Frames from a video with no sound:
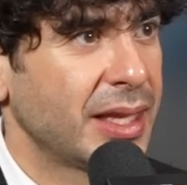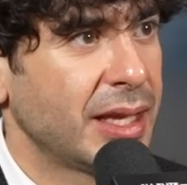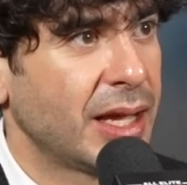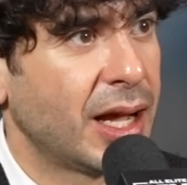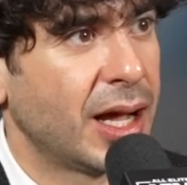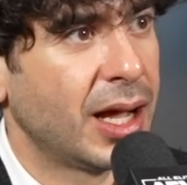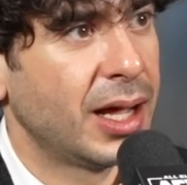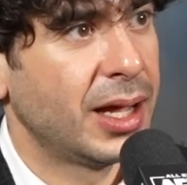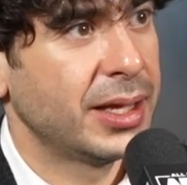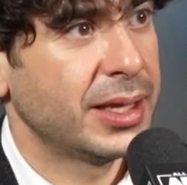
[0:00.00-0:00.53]

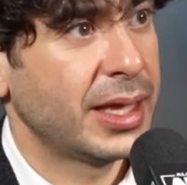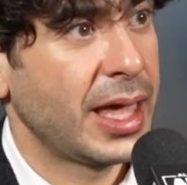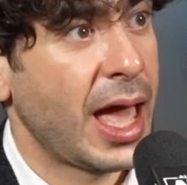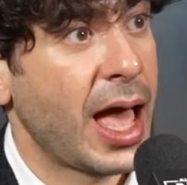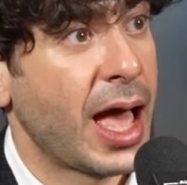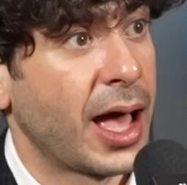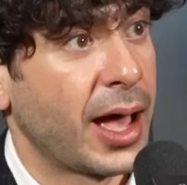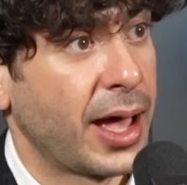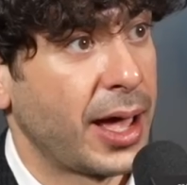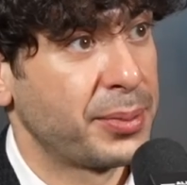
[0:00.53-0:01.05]
Uh,
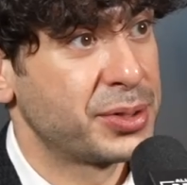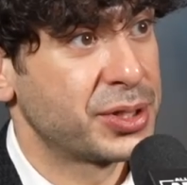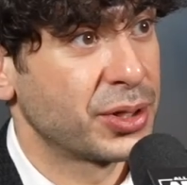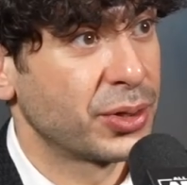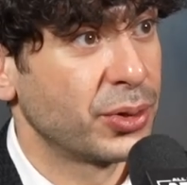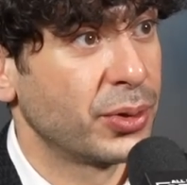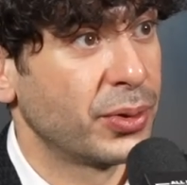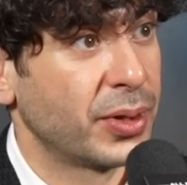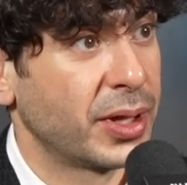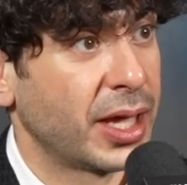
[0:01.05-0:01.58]
yeah,
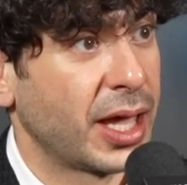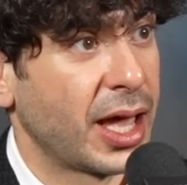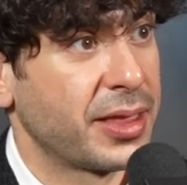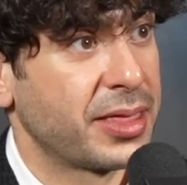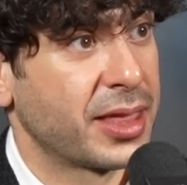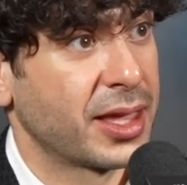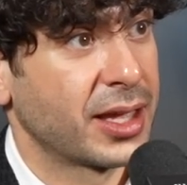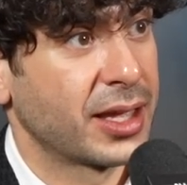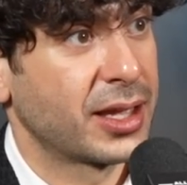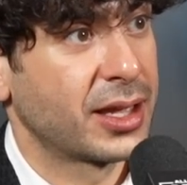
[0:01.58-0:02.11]
absolutely. I
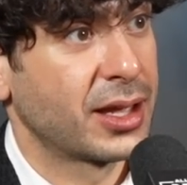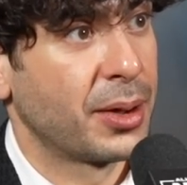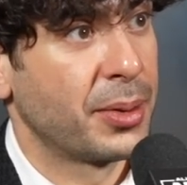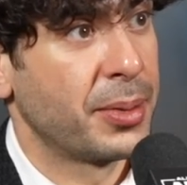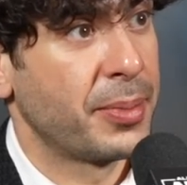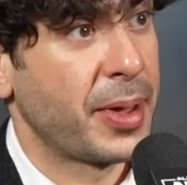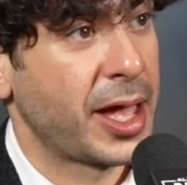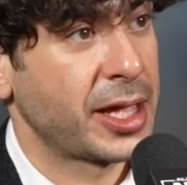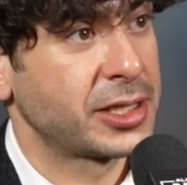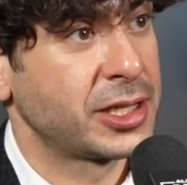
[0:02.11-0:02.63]
think
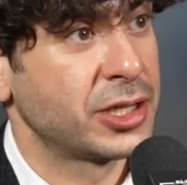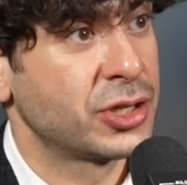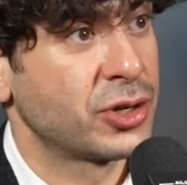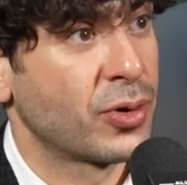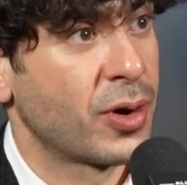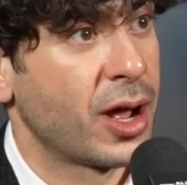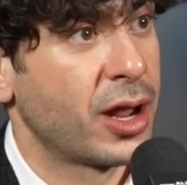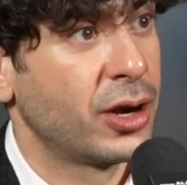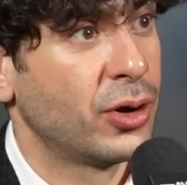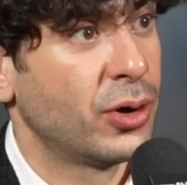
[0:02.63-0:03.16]
coming back to
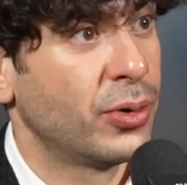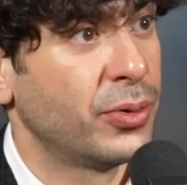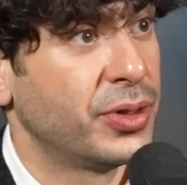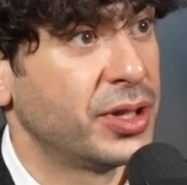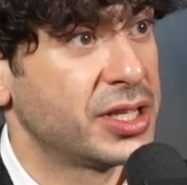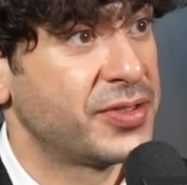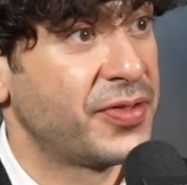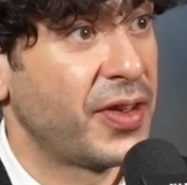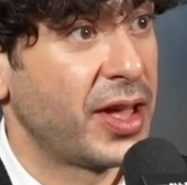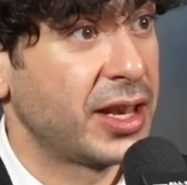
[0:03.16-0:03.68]
Toronto,
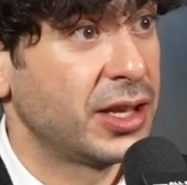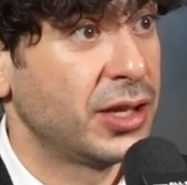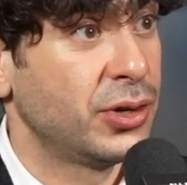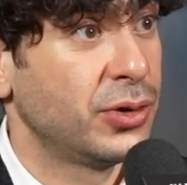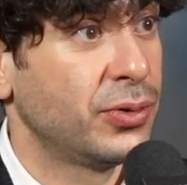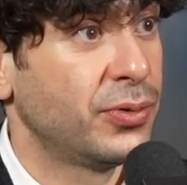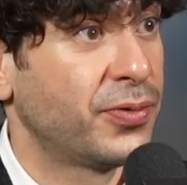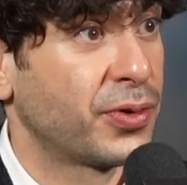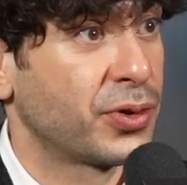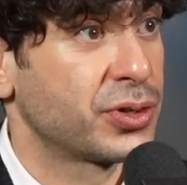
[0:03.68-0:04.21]
this
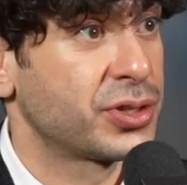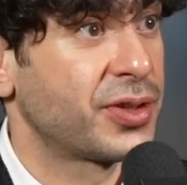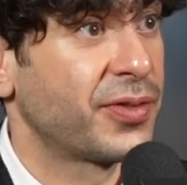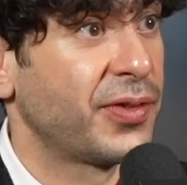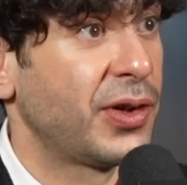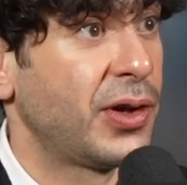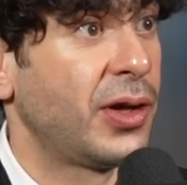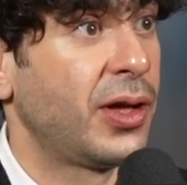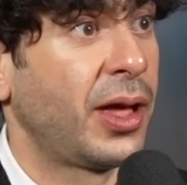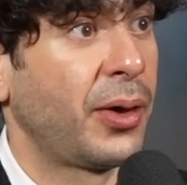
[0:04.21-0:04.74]
venue, first of
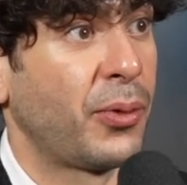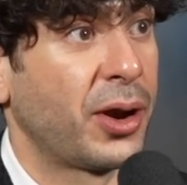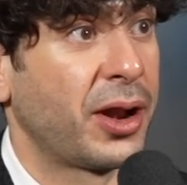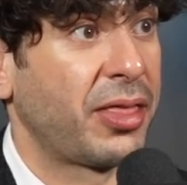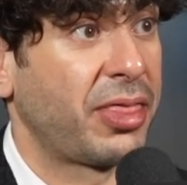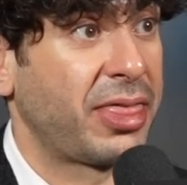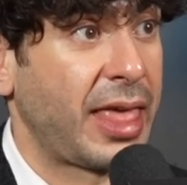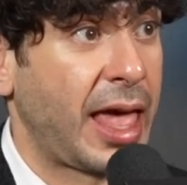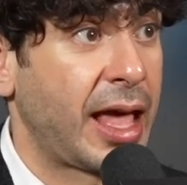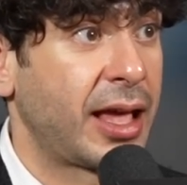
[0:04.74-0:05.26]
all, I want
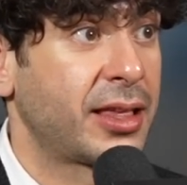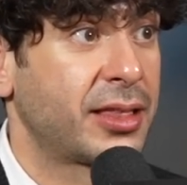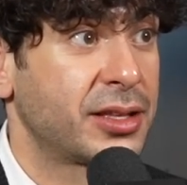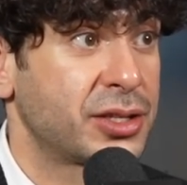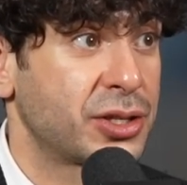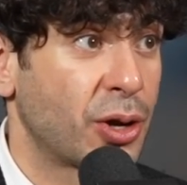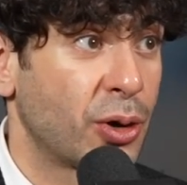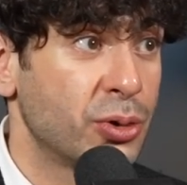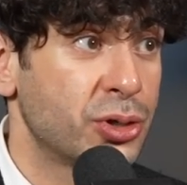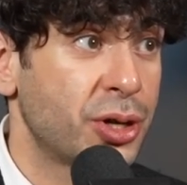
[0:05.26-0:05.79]
to thank the
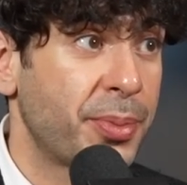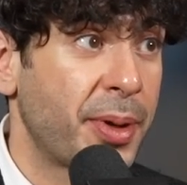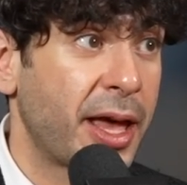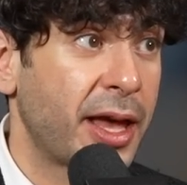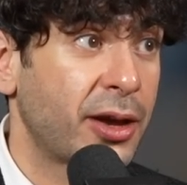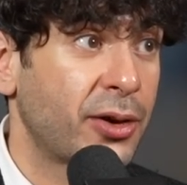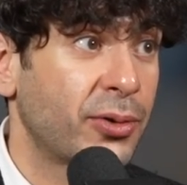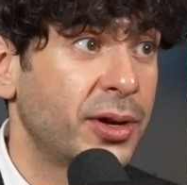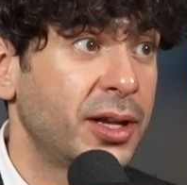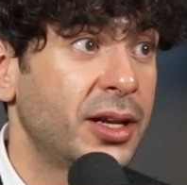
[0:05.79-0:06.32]

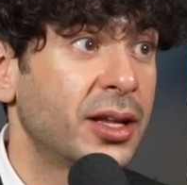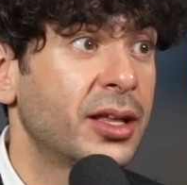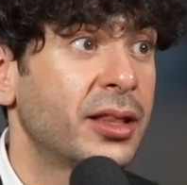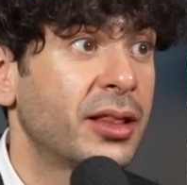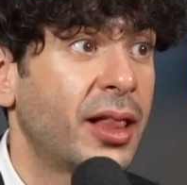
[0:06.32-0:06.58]
Scotiabank Arena.